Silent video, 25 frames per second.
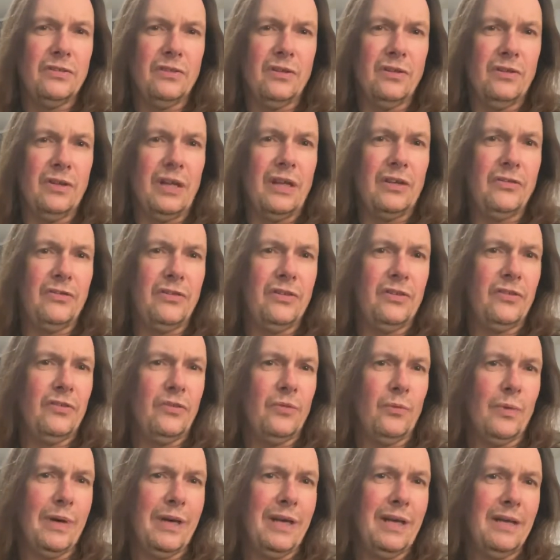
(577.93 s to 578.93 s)
That's just the
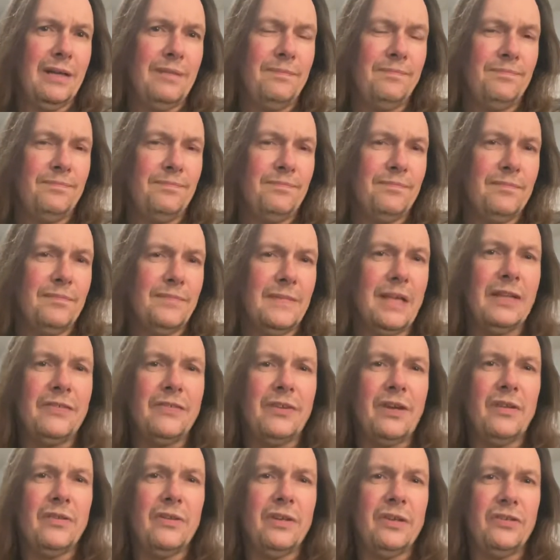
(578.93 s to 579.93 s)
way, that's
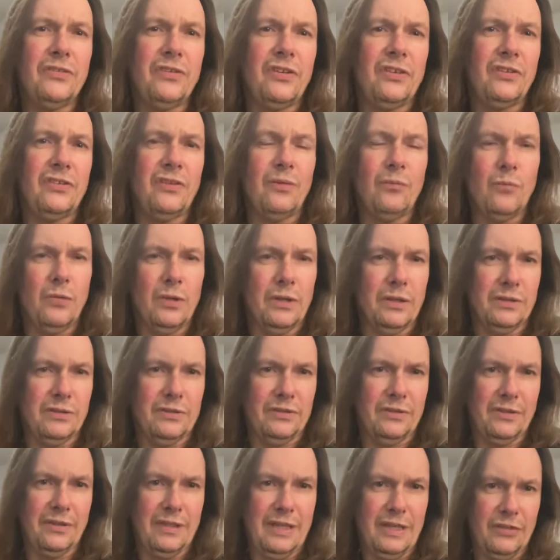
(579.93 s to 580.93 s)
how this system
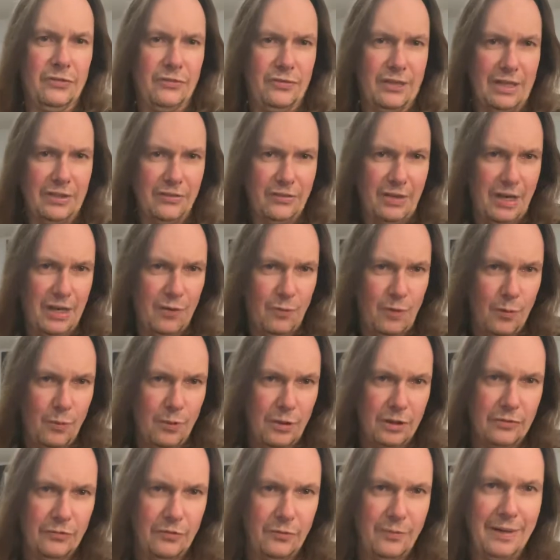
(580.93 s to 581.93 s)
works. That's kind of what
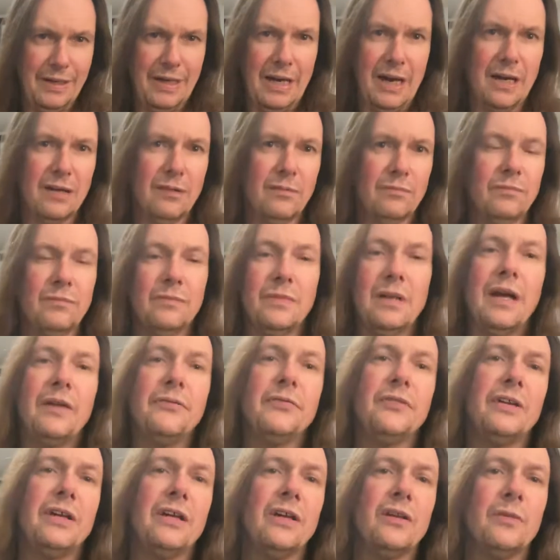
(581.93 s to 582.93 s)
works for me. I've
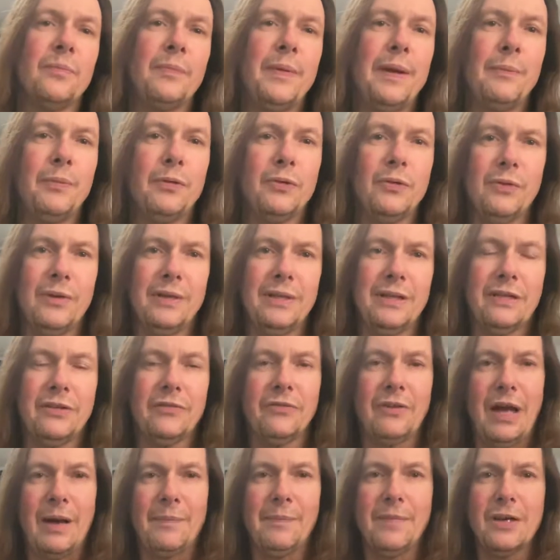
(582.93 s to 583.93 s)
seen other people doing this.
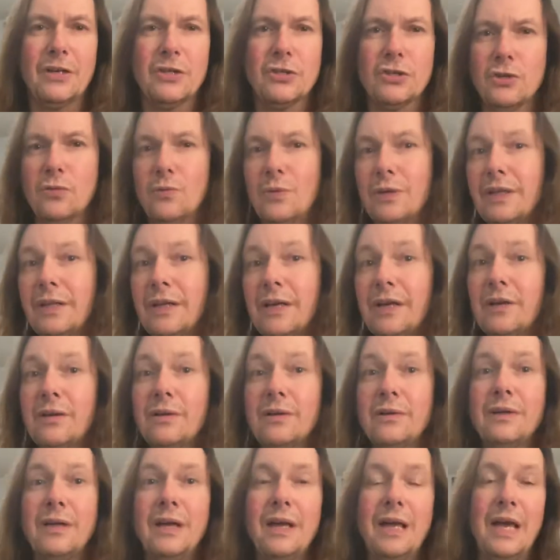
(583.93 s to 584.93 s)
I'm not sure what
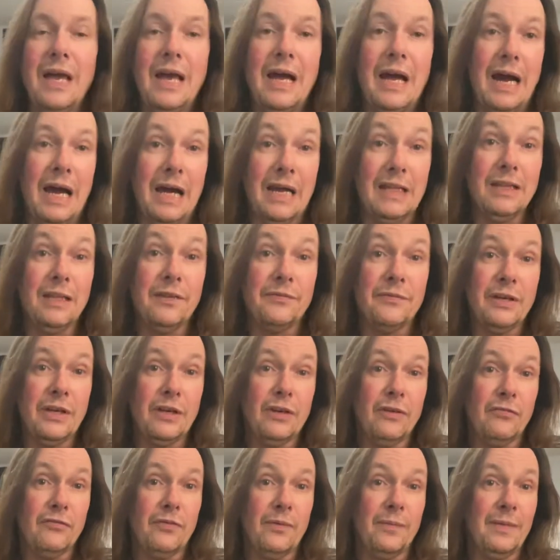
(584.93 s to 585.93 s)
I'd love to
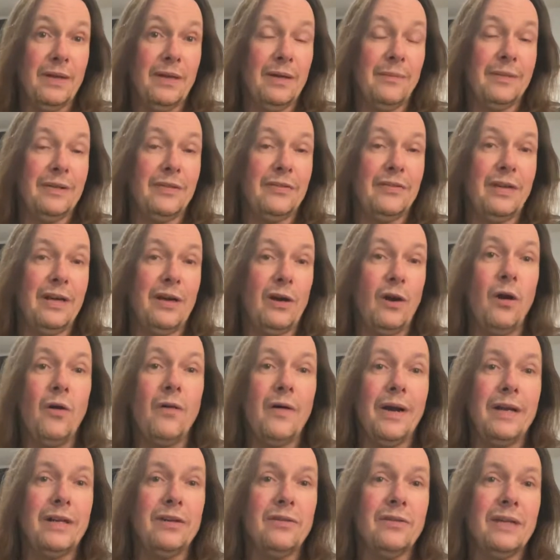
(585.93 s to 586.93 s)
hear from them and say, oh,
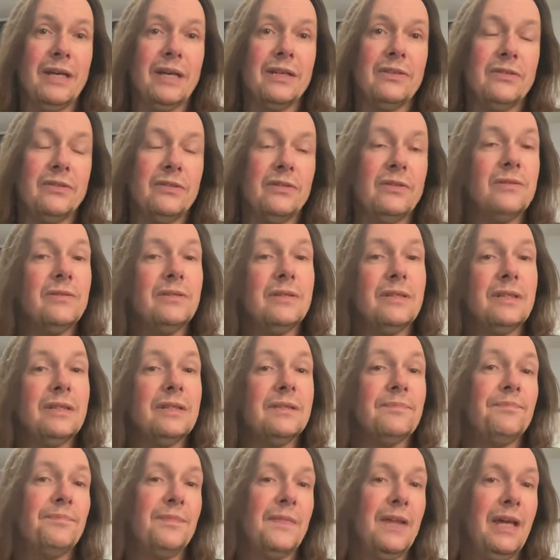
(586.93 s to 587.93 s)
I do that too.
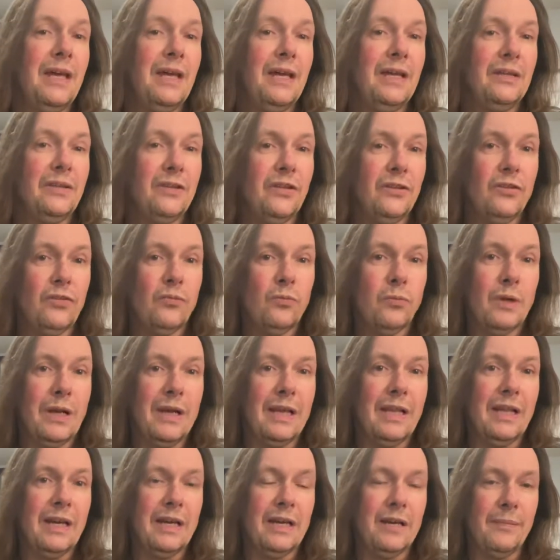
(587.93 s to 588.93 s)
And this is what I
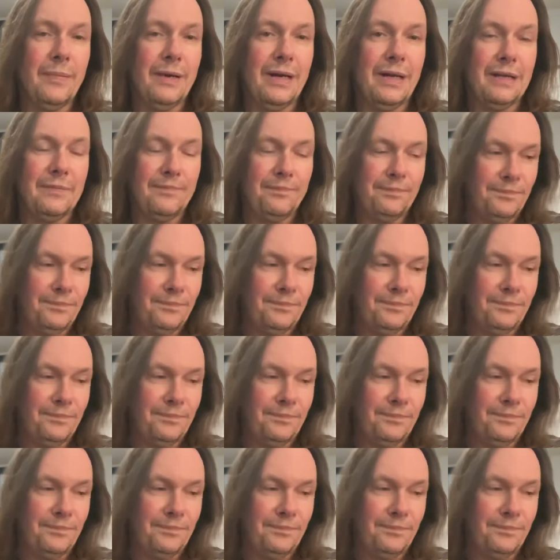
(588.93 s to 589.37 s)
like about it.